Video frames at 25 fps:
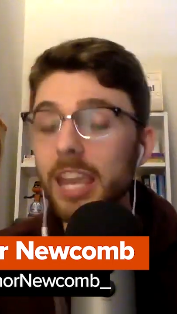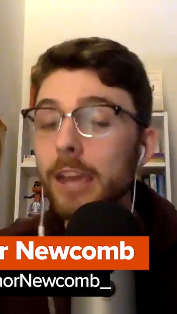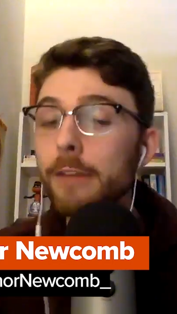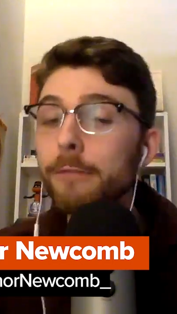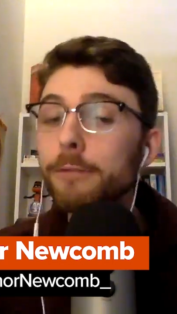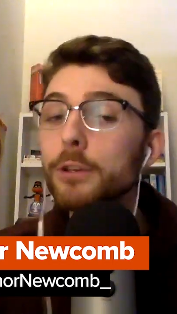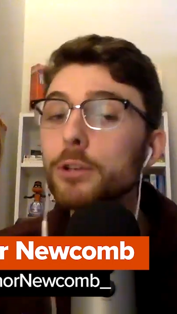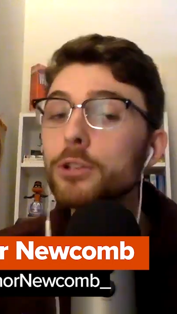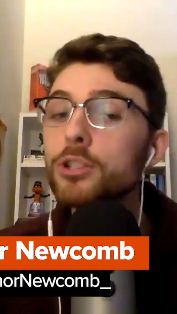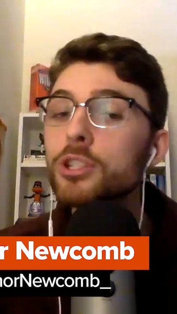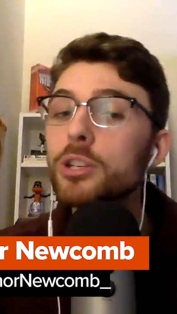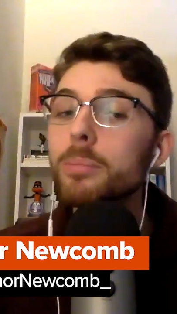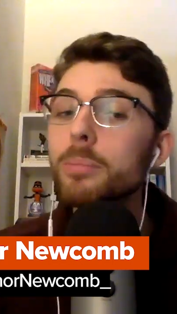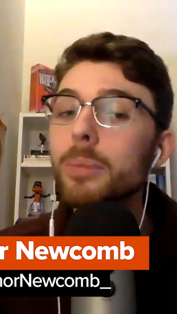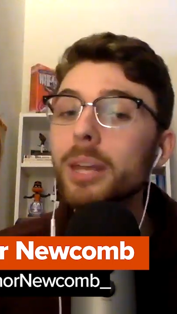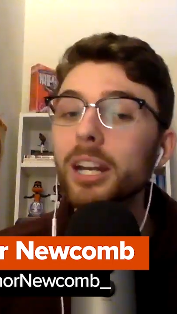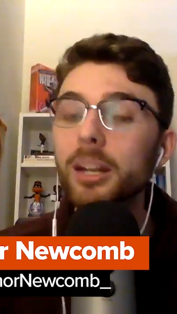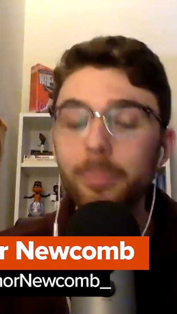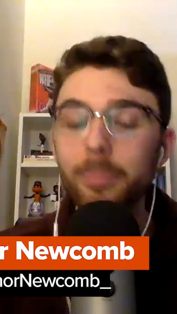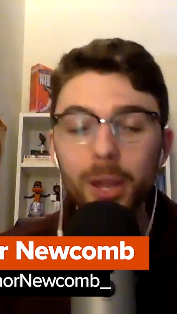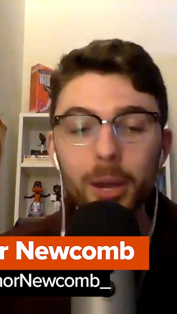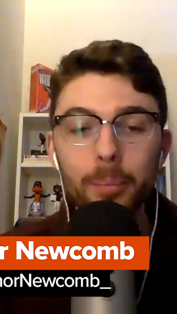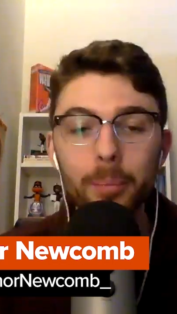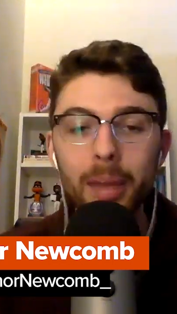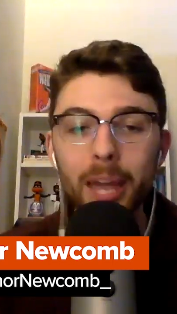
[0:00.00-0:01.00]
If you submitted
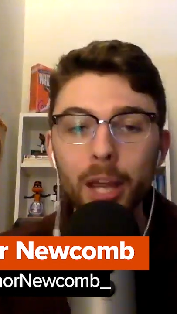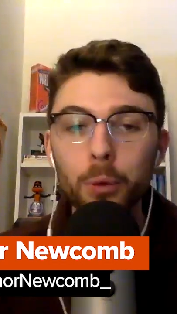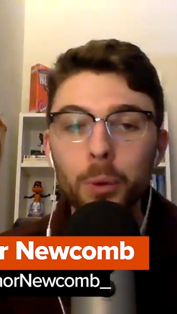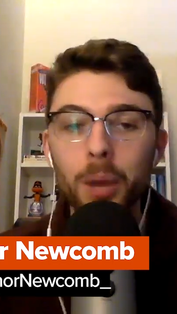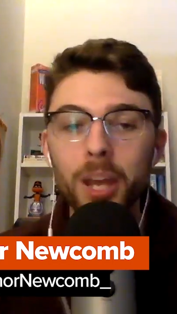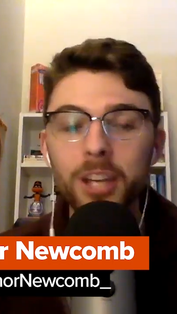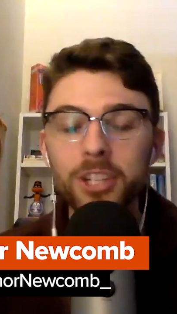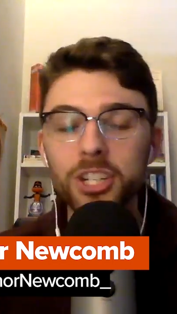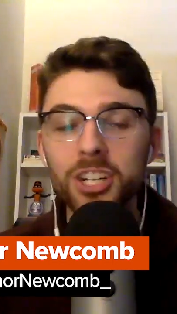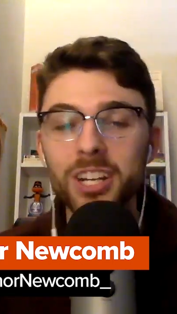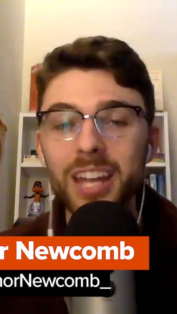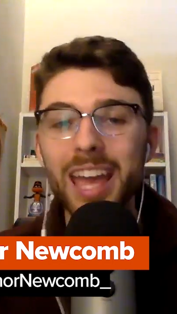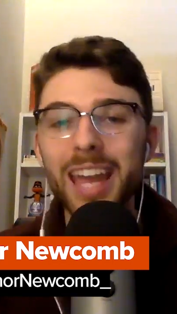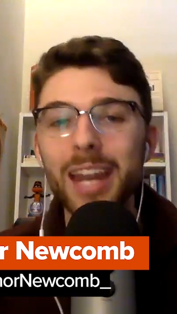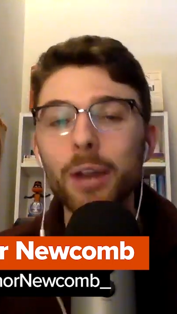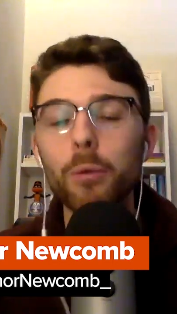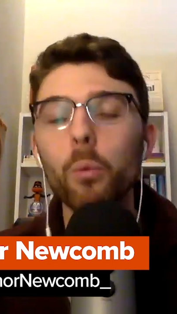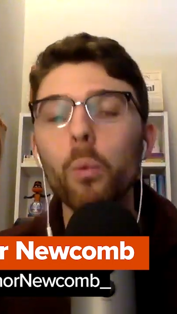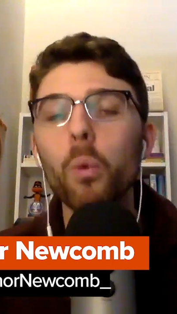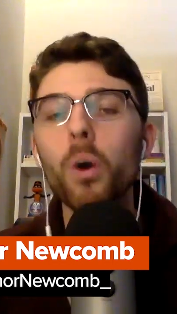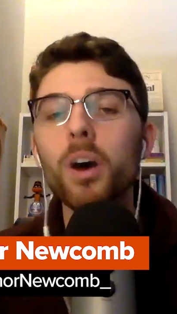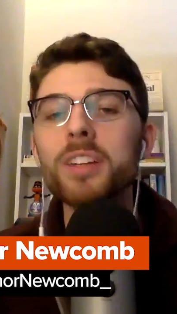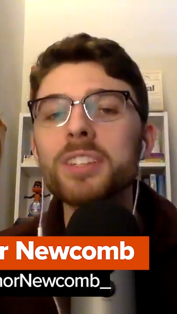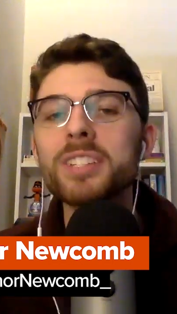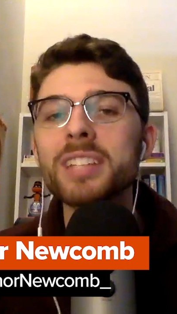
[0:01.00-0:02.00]
a mailbag question and it
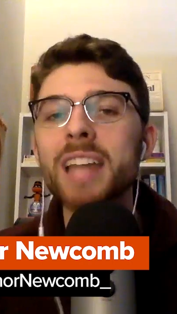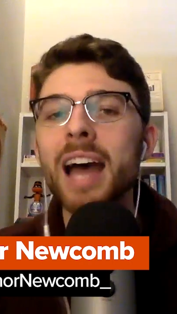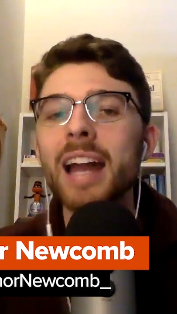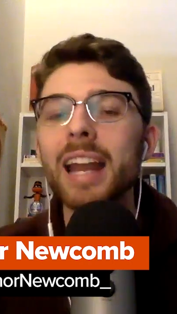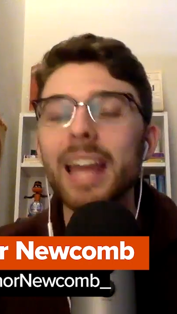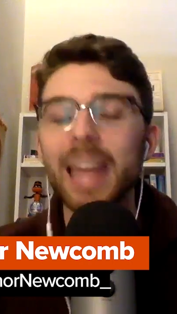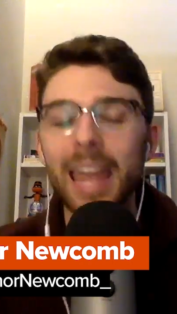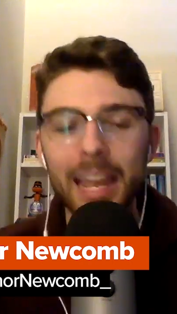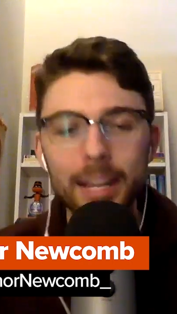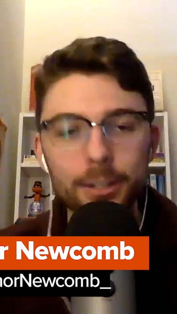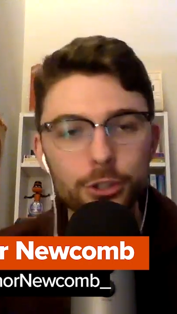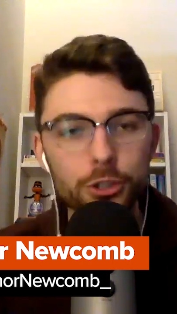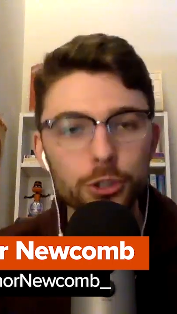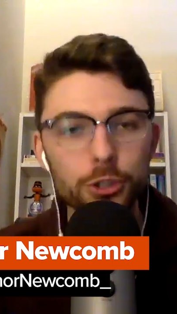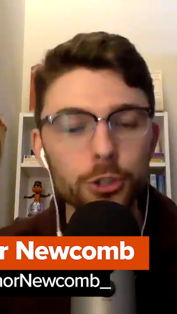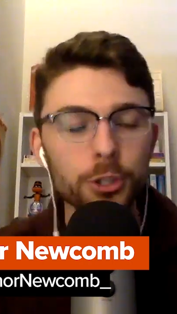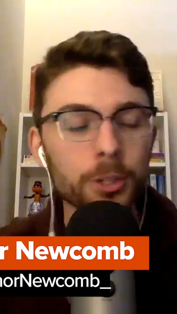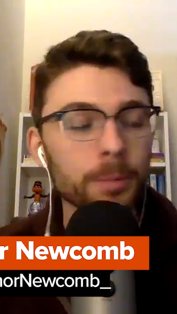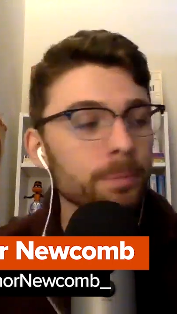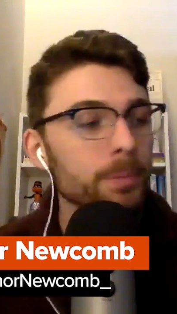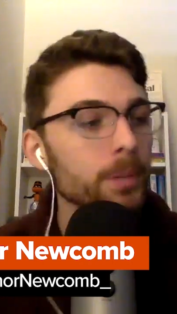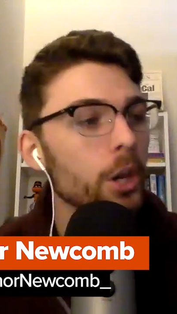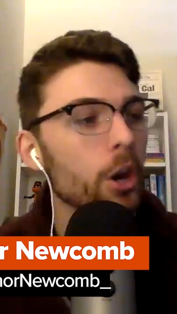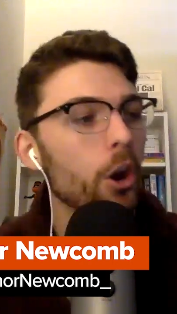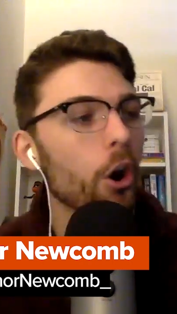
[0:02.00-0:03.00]
was not
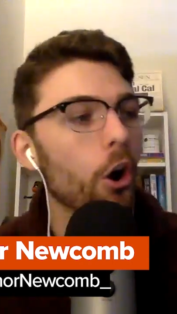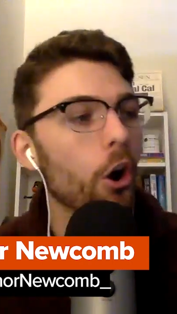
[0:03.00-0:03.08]
answered